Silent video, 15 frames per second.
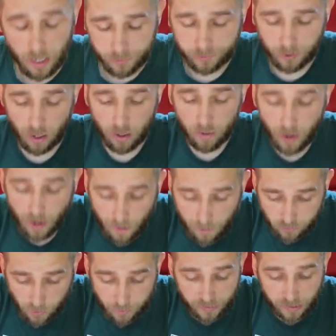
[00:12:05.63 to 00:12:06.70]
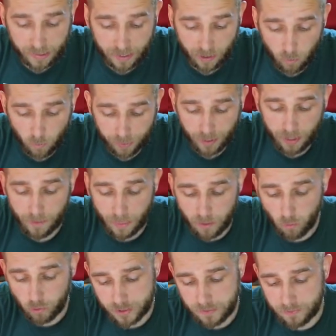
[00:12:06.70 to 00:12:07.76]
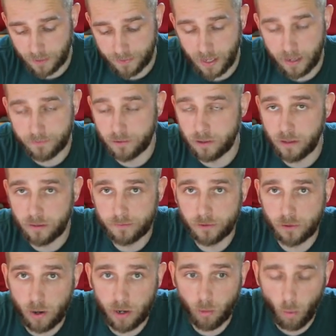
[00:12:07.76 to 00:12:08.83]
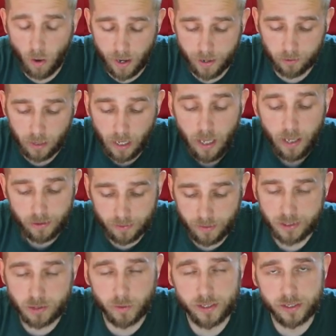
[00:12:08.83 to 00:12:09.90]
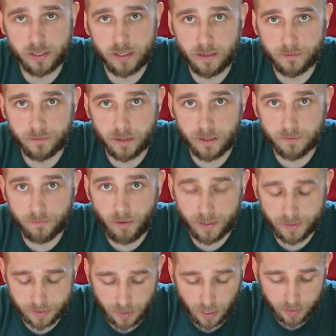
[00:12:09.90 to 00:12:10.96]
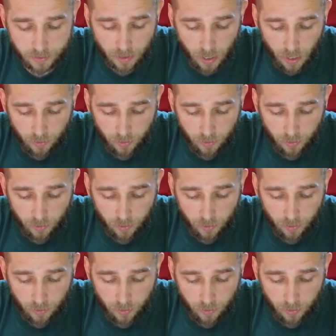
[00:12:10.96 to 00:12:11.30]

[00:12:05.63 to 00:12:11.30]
So I'm just going to get on with that. And once you've done that for quite a while, you then switch to the finer side.